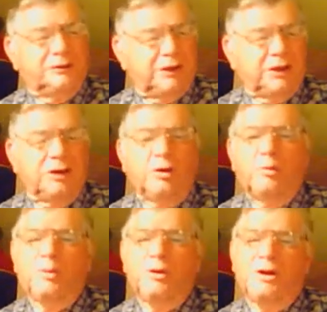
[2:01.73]
Take it,
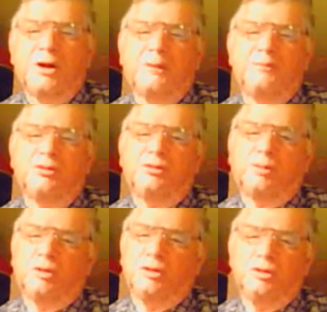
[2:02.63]
open up. You
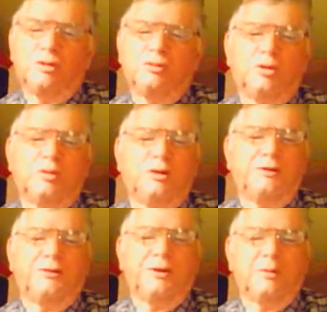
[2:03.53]
well, you don't know
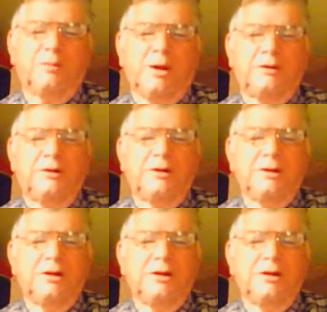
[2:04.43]
anything about it.